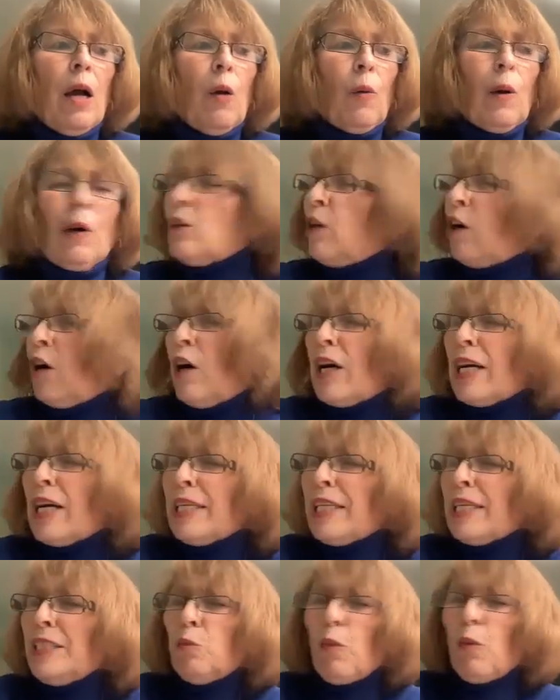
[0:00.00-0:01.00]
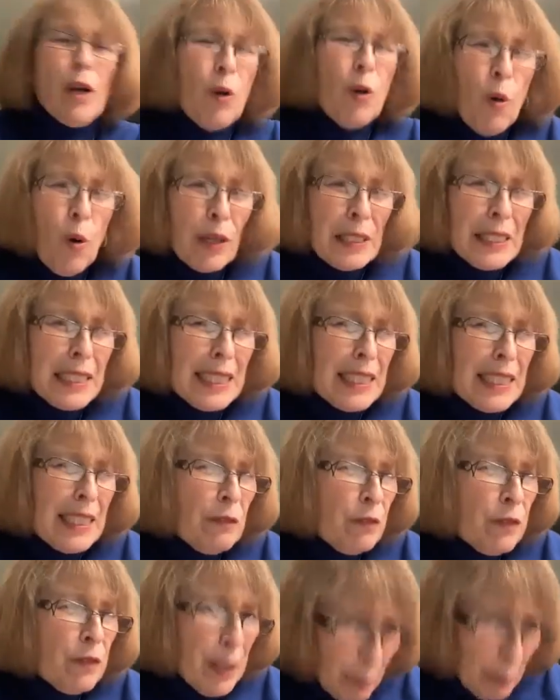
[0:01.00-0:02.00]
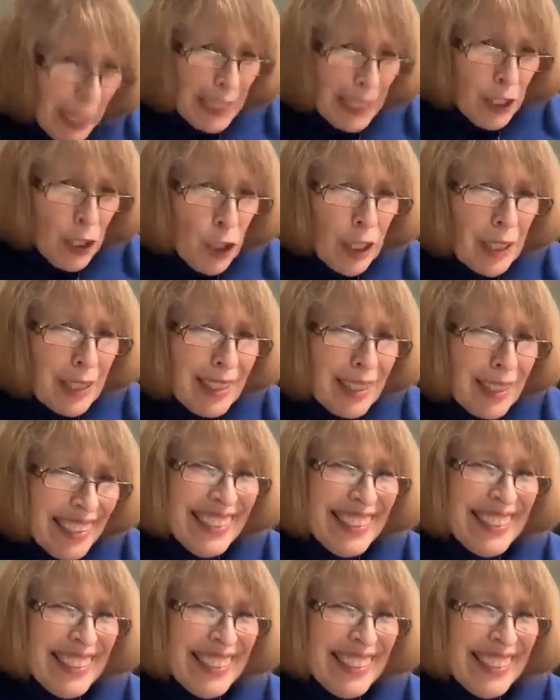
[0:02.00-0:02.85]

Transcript: Well, guys, what causes inflammation?